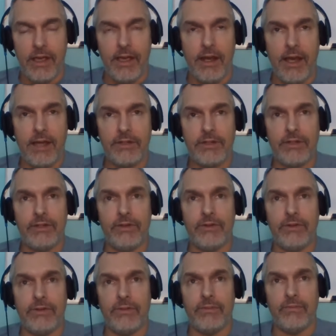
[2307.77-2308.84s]
It has to do
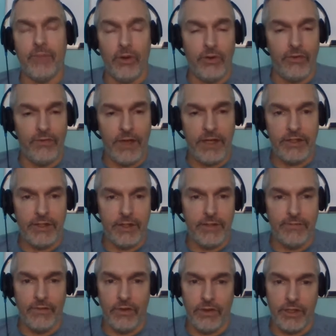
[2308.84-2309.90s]
with motivation
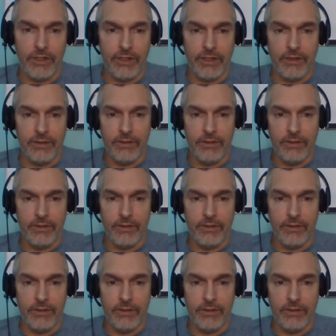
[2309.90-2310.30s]
and volition.